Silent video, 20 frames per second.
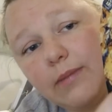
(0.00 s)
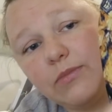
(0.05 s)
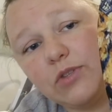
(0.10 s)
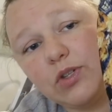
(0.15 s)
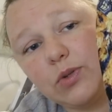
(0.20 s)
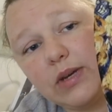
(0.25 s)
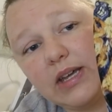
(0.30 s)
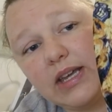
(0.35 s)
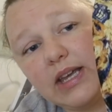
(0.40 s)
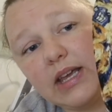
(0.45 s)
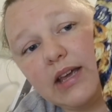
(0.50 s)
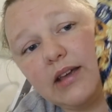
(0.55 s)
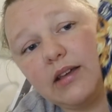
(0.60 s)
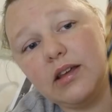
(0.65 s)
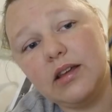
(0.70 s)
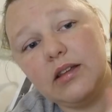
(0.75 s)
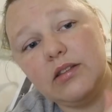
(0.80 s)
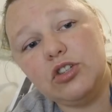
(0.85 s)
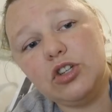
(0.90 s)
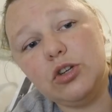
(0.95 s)
I'm doing
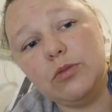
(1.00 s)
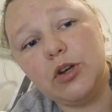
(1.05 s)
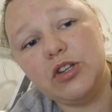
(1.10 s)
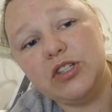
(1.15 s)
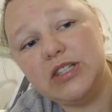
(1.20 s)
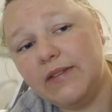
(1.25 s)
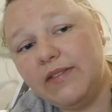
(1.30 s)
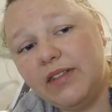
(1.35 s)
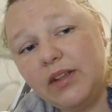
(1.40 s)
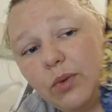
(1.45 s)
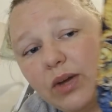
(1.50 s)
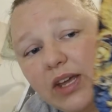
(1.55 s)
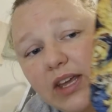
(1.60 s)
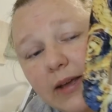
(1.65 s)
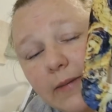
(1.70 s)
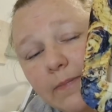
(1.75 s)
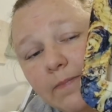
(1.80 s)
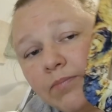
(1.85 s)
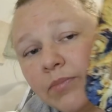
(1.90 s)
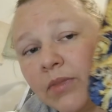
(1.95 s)
two motifs a week.